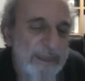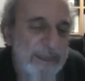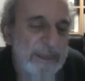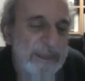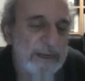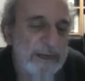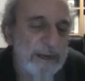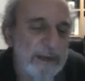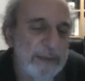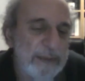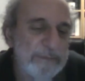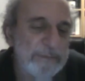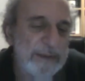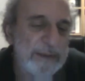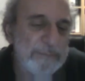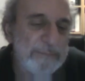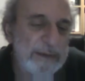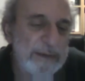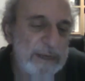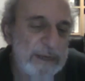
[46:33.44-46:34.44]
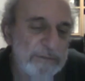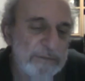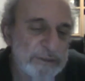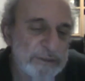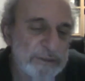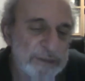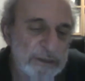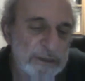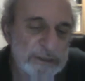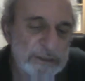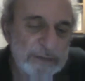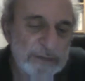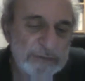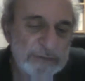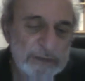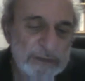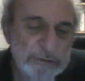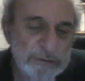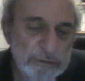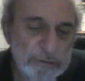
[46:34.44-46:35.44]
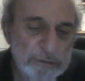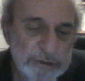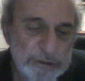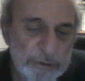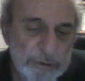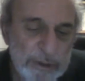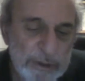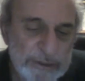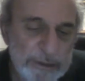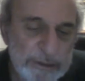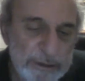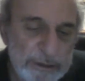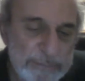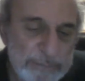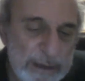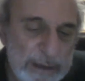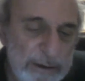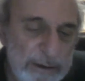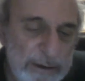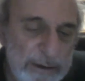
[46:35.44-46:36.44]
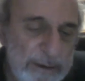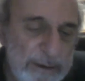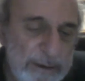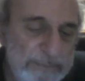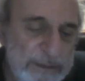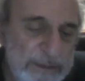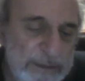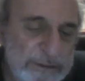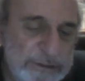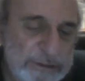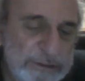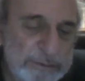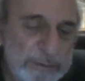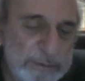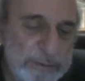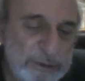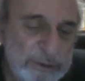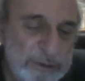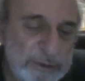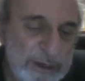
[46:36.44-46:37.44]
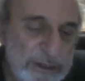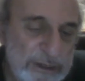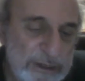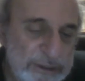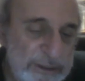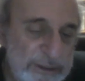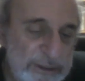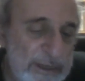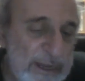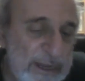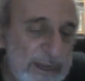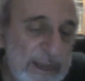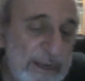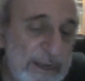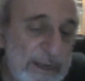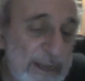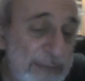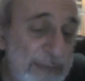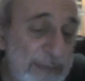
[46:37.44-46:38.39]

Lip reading: you know, like many of his songs, you know, I've talked quite a lot about his spirituality. Like